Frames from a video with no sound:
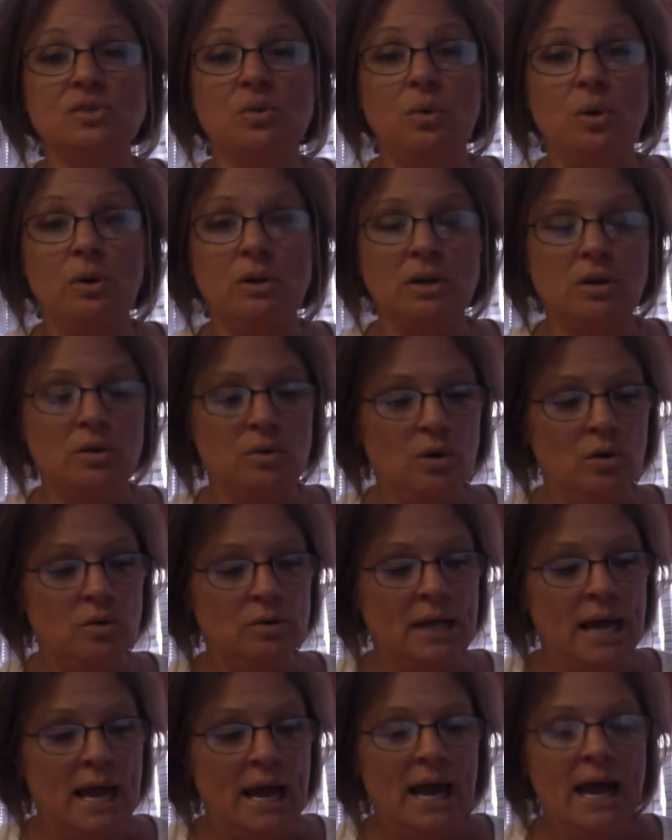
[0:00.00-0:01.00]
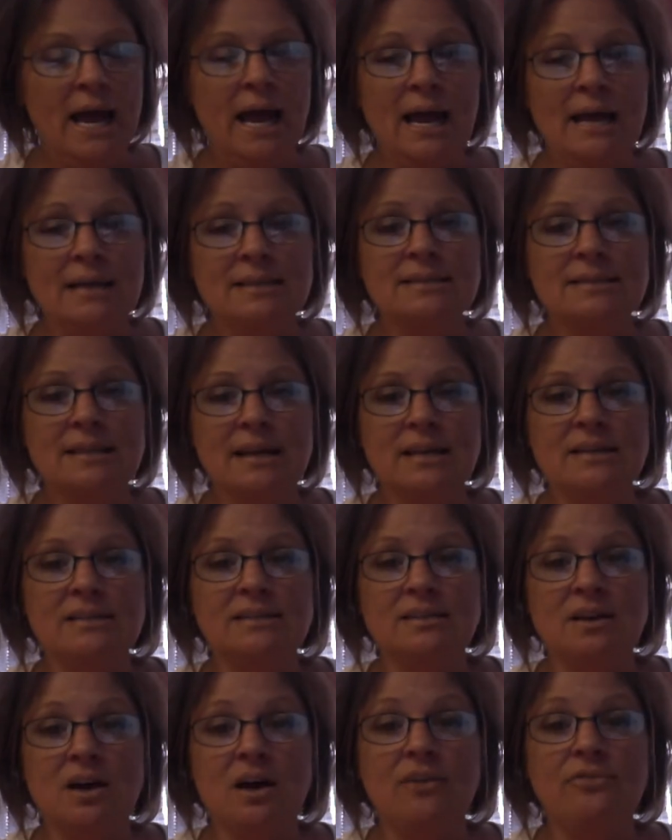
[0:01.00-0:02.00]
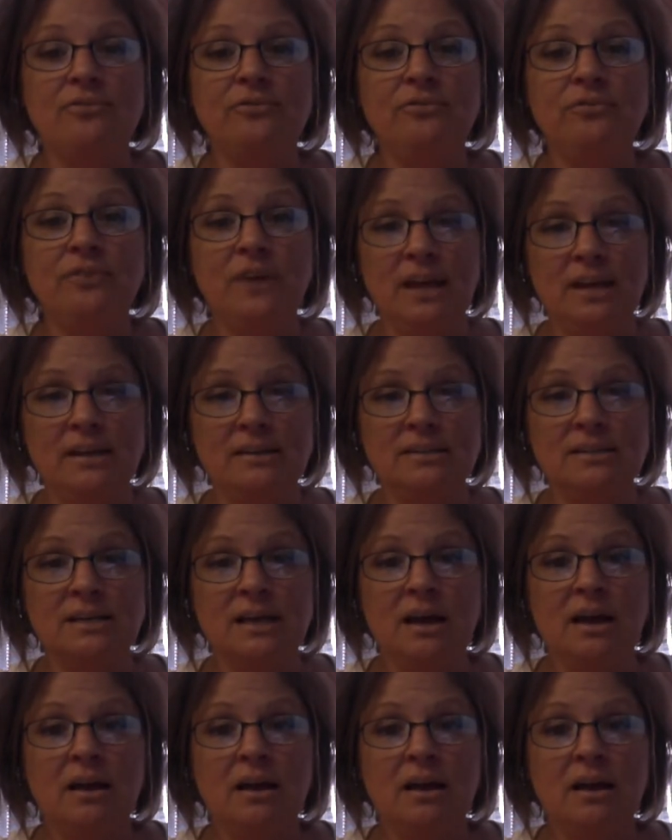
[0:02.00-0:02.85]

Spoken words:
quote unquote, as they saw fit,